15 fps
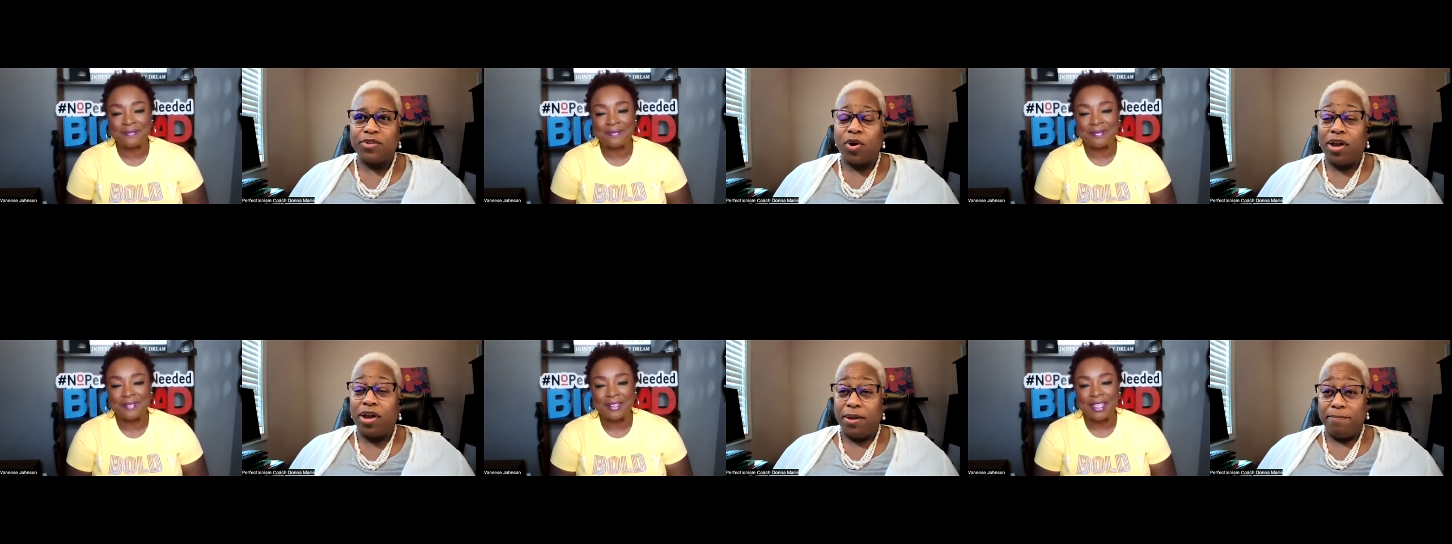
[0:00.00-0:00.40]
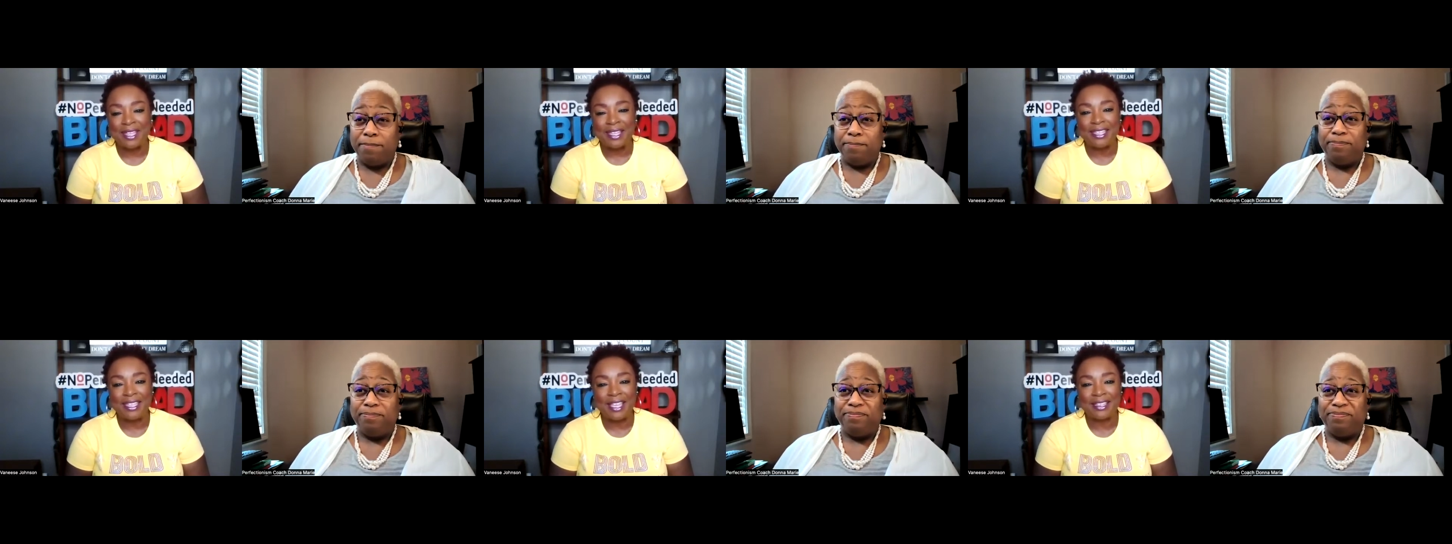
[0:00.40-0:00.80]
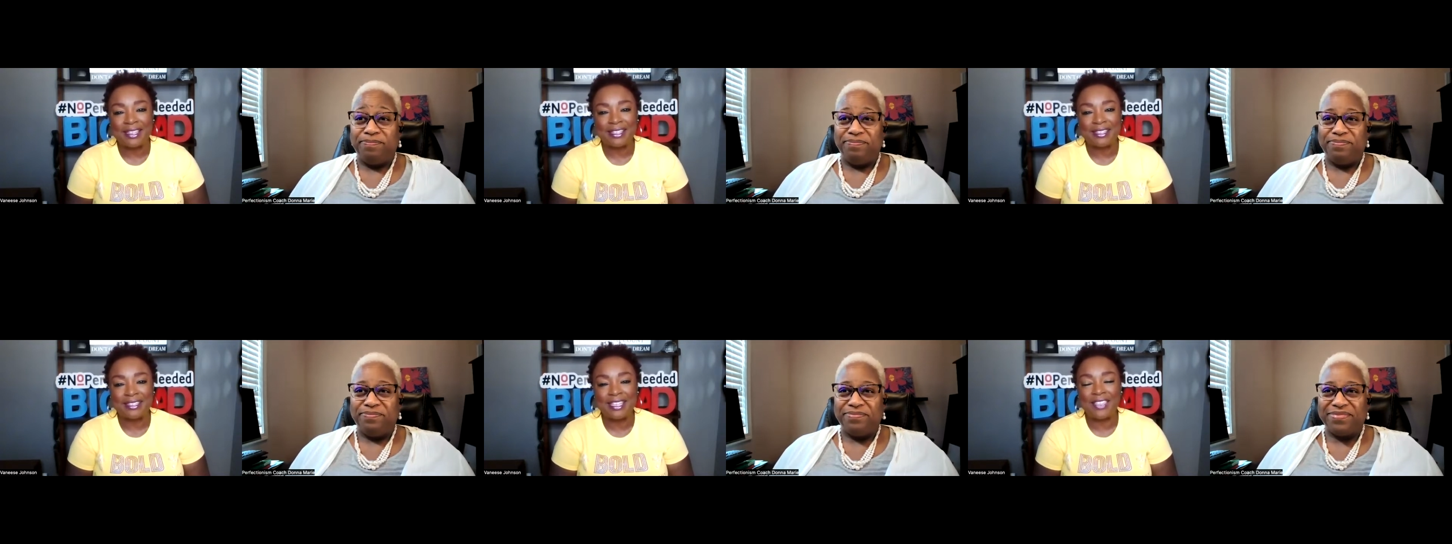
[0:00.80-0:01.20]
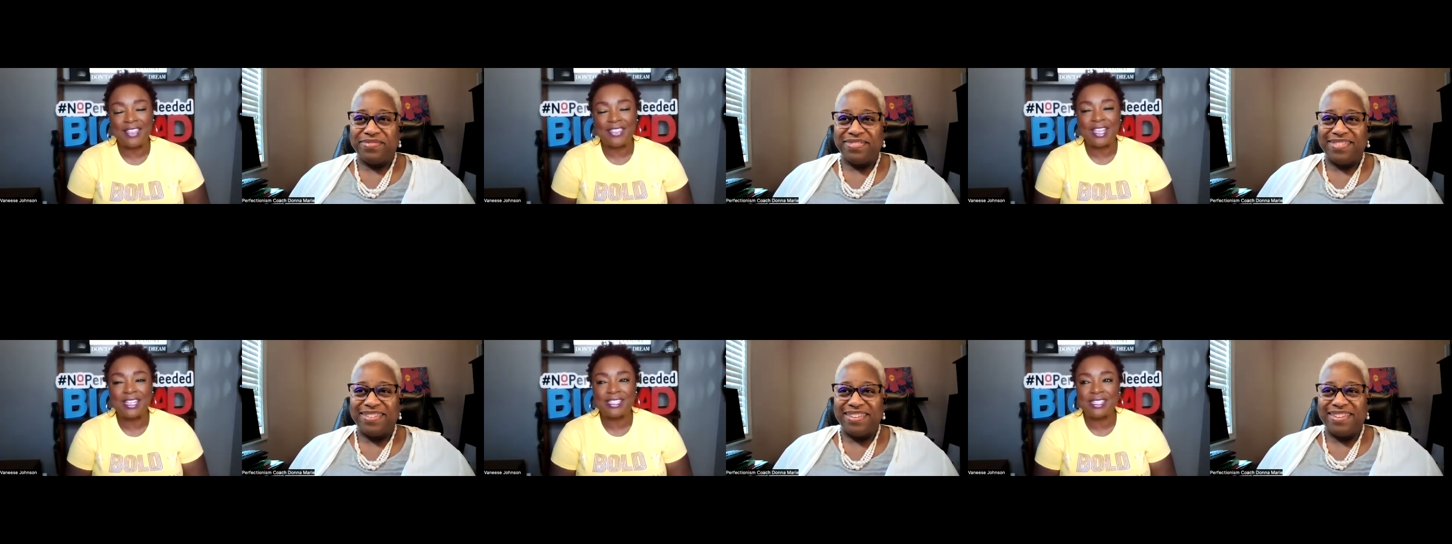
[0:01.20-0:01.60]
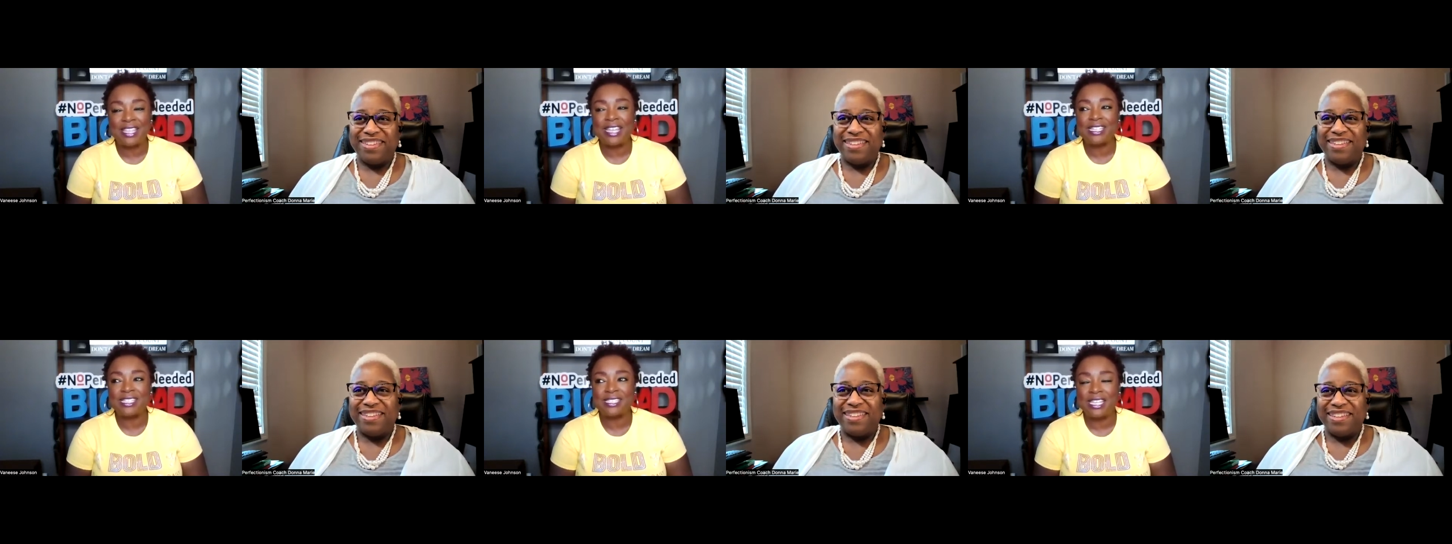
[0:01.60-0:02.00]
Speaker 1: Go ahead. Yeah, yeah. They
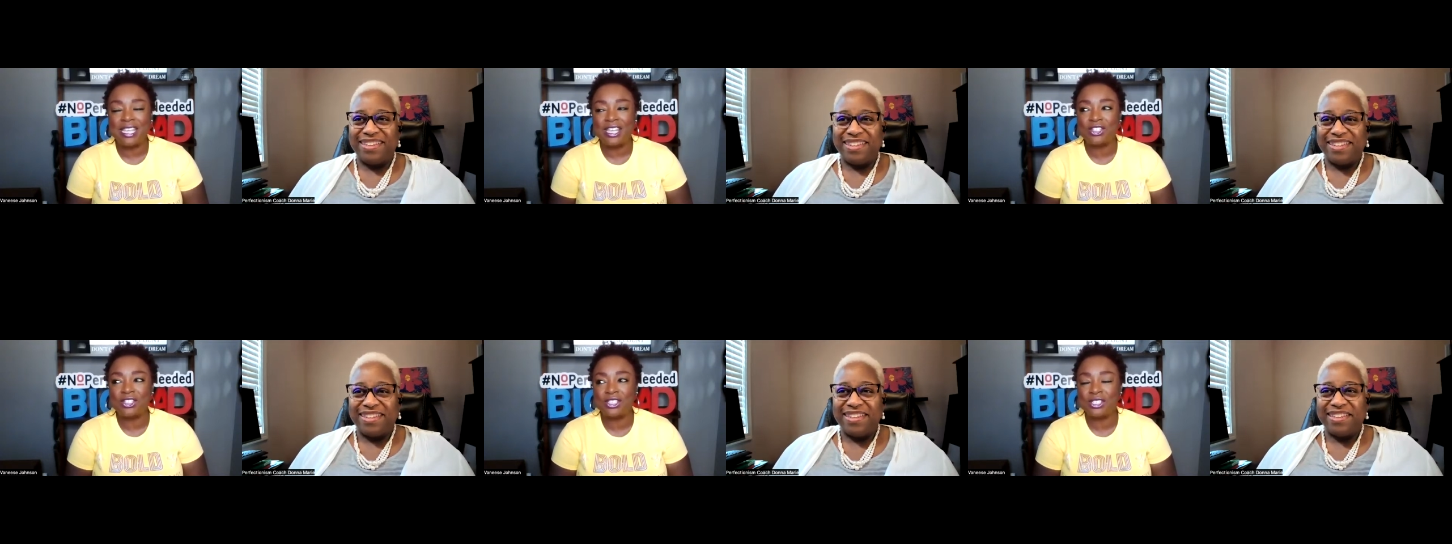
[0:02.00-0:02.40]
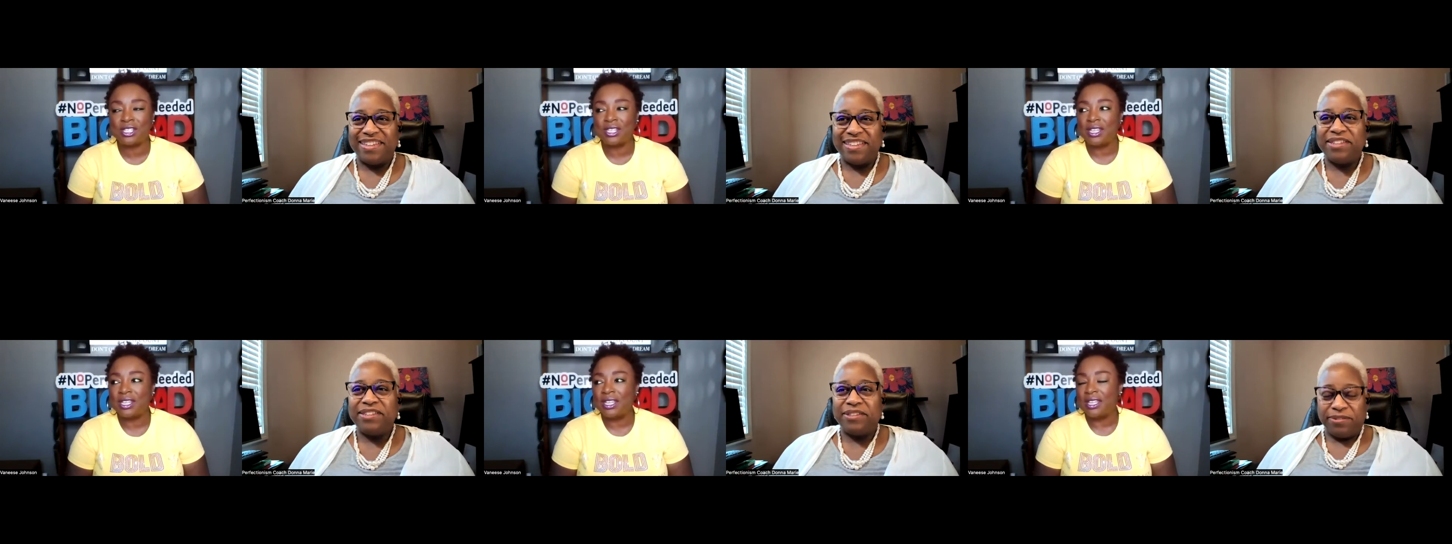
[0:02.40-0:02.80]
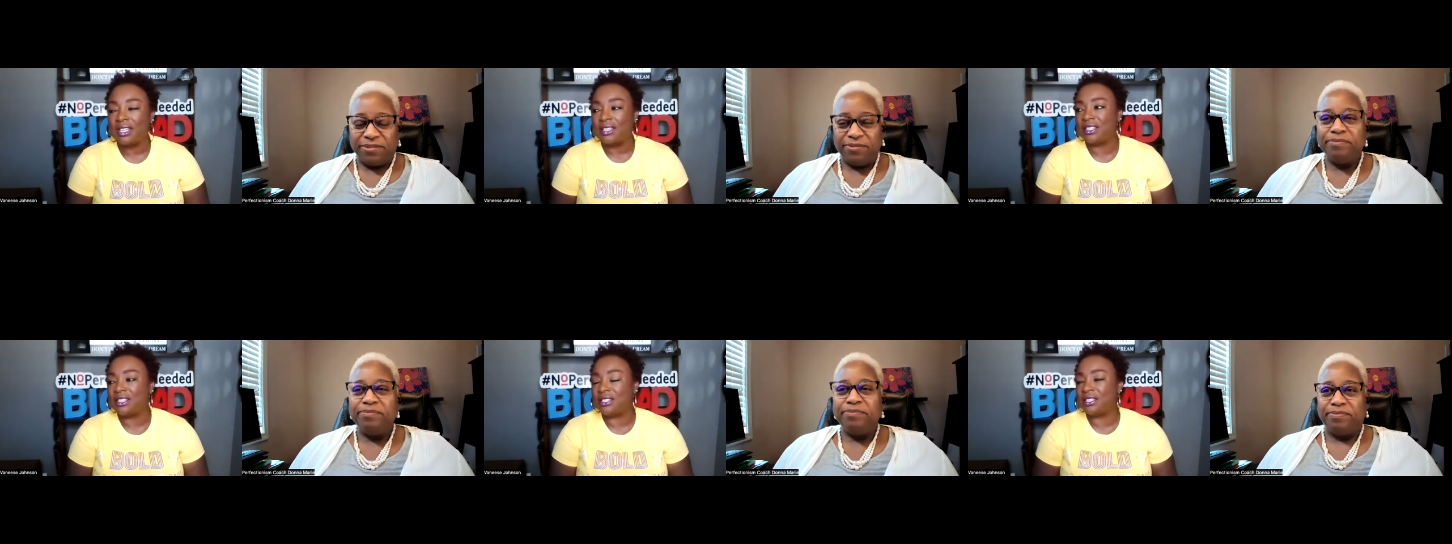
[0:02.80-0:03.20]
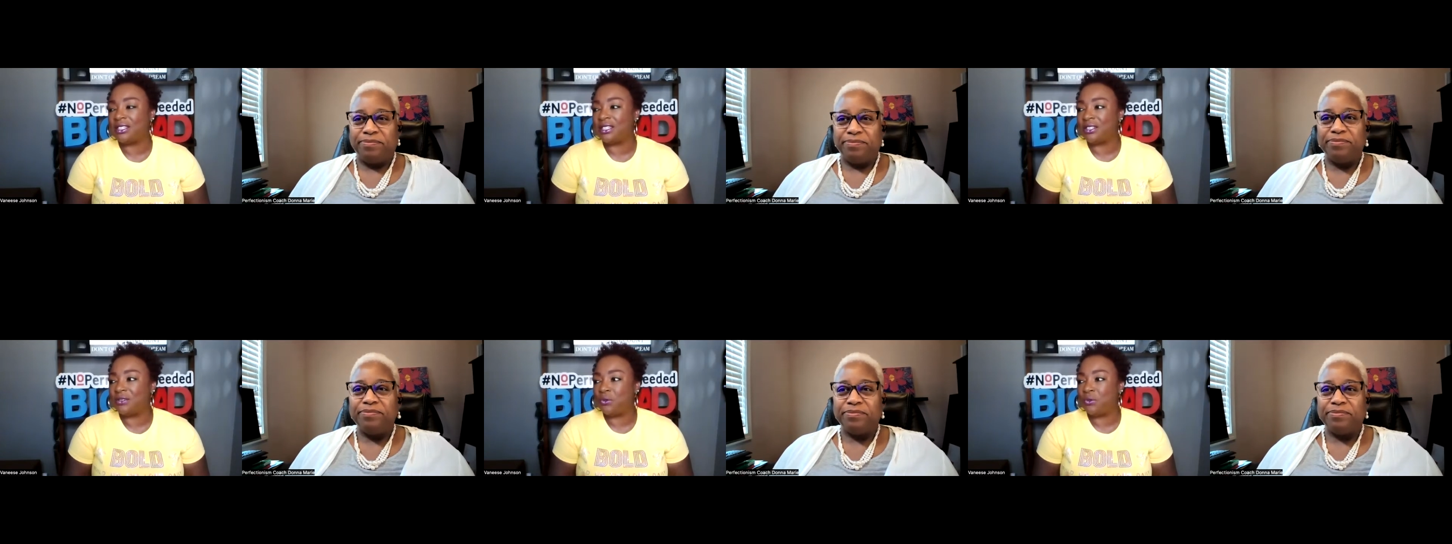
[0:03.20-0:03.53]
they teach the,